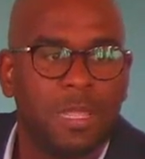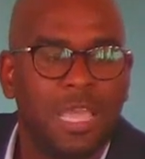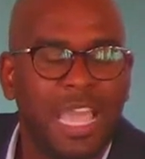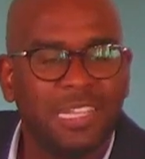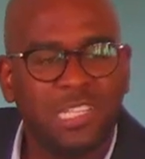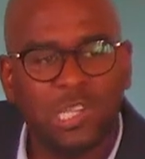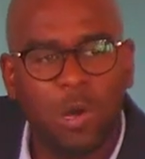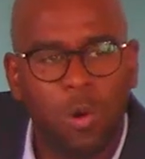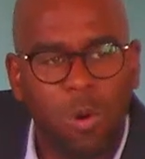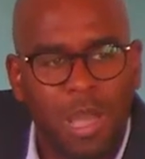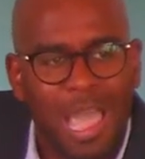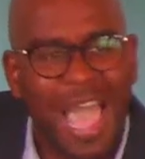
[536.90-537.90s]
And
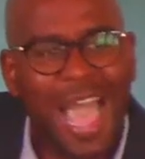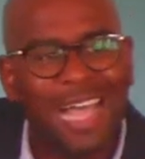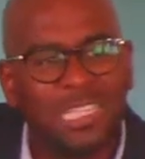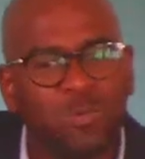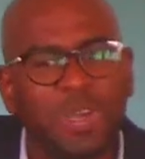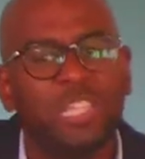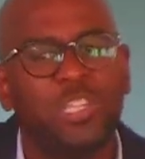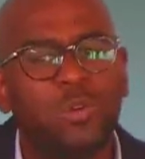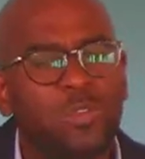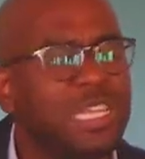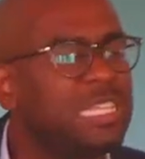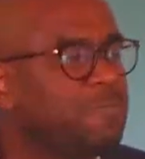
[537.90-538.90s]
so, as we do
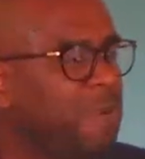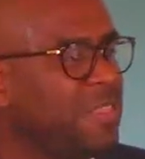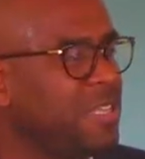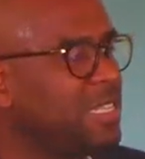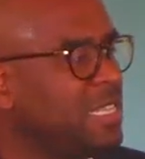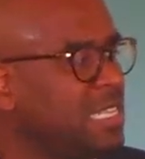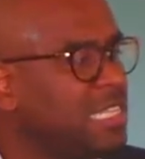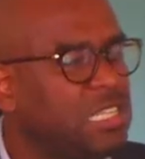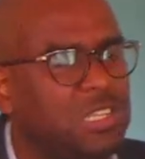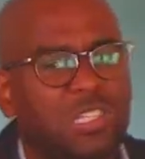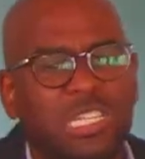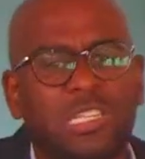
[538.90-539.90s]
this, brothers and
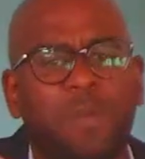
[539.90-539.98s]
sisters, there's a